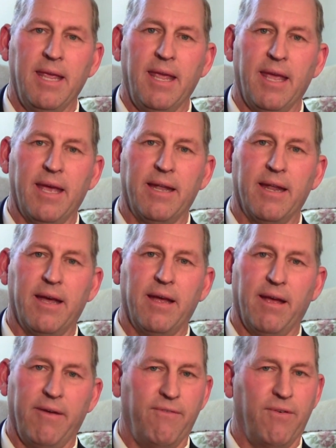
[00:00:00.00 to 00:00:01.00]
And
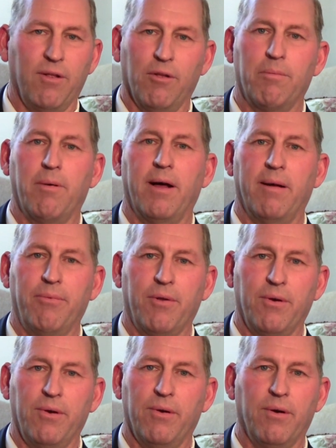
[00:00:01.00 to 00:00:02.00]
I've followed Bob
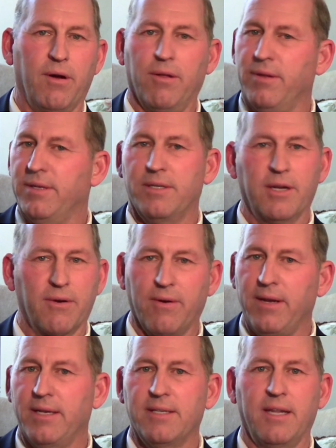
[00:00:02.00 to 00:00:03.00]
through all these
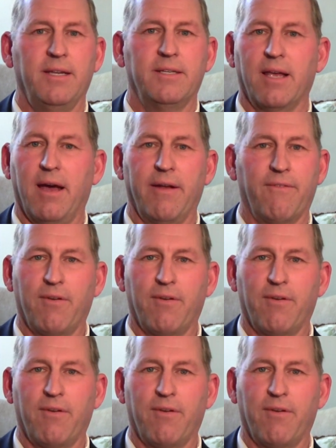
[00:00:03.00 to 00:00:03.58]
degrees that he's gotten,